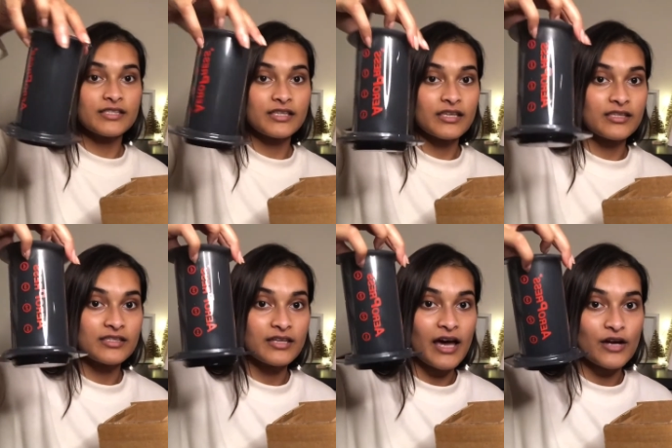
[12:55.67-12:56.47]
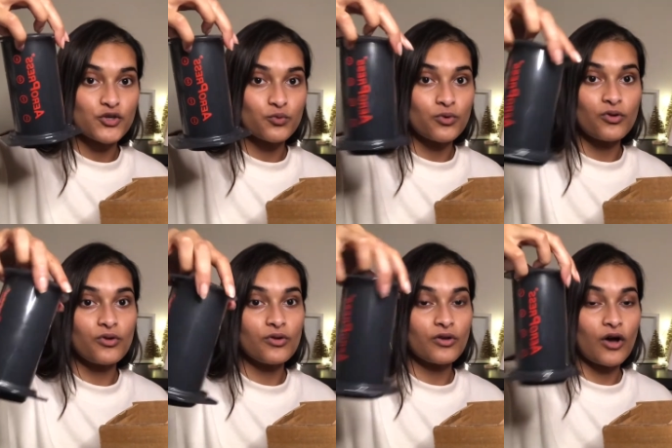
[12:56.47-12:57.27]
is the
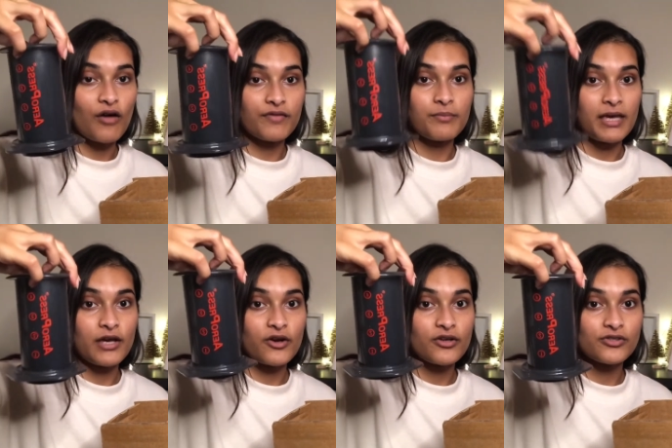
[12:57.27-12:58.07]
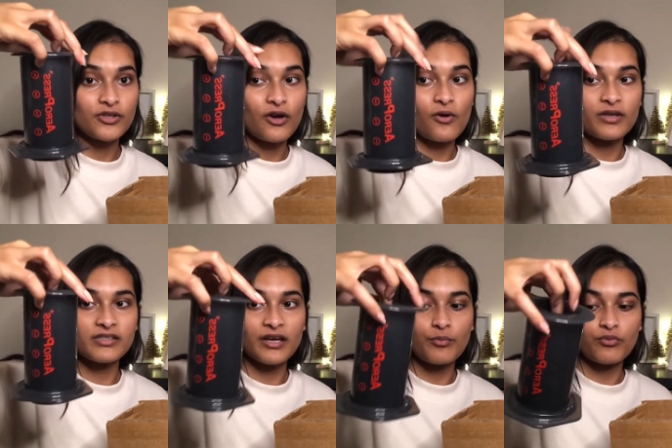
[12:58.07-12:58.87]
actual coffee maker, so it's
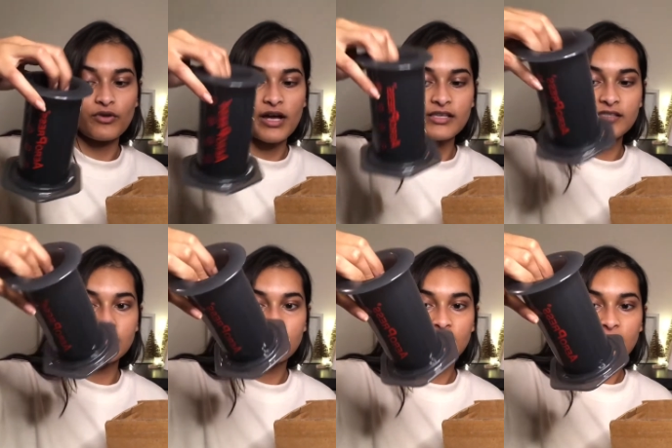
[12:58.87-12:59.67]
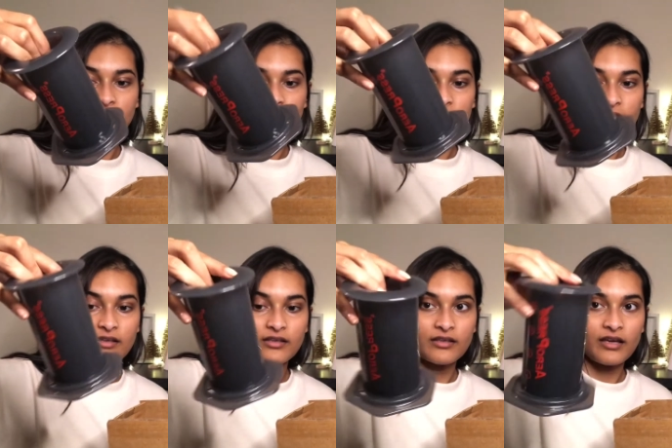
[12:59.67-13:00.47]
like a press.
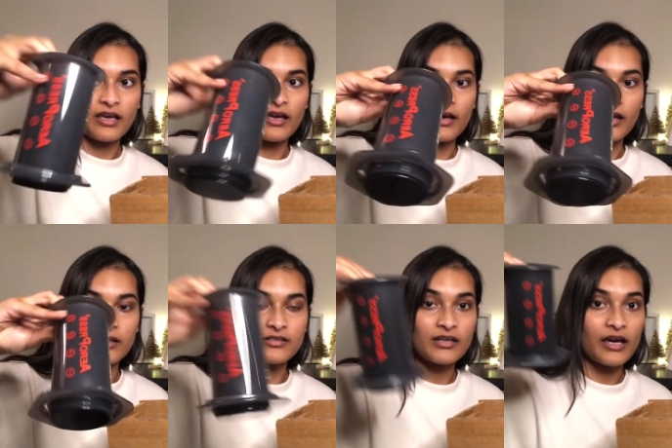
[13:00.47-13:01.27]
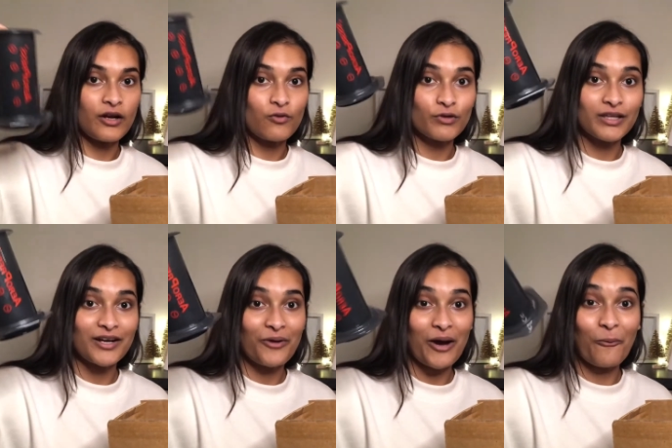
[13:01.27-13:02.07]
And I don't really know
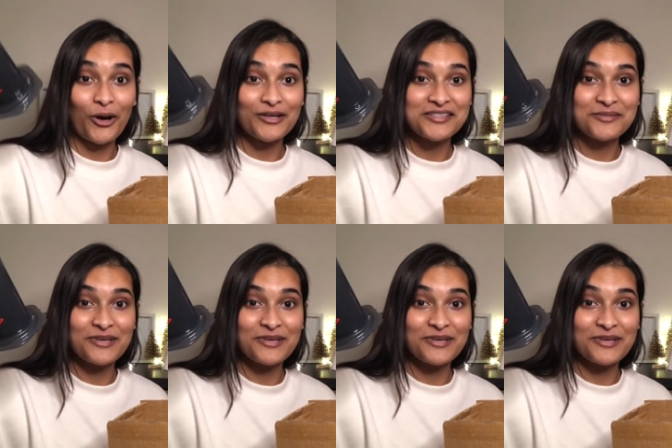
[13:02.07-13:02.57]
how it works, to be